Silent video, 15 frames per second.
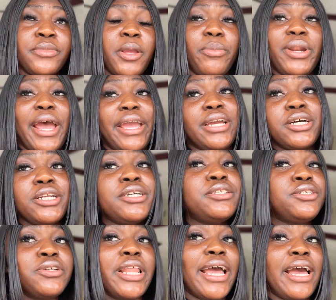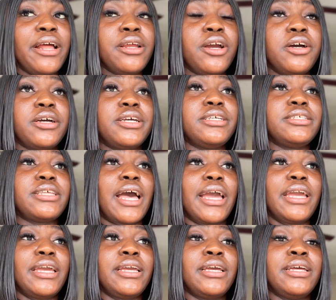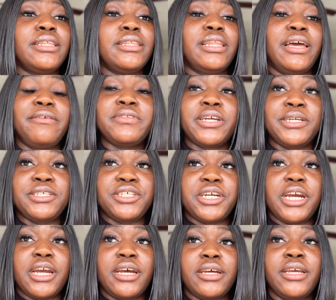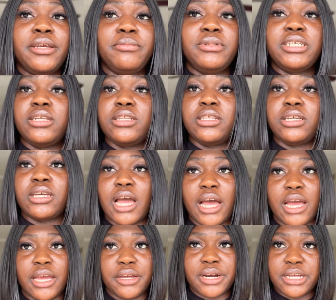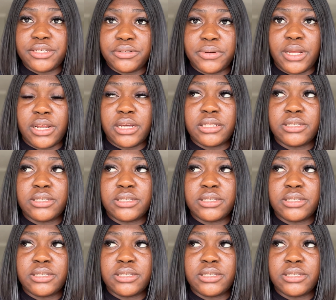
But I couldn't do that because I left Nigeria immediately I graduated.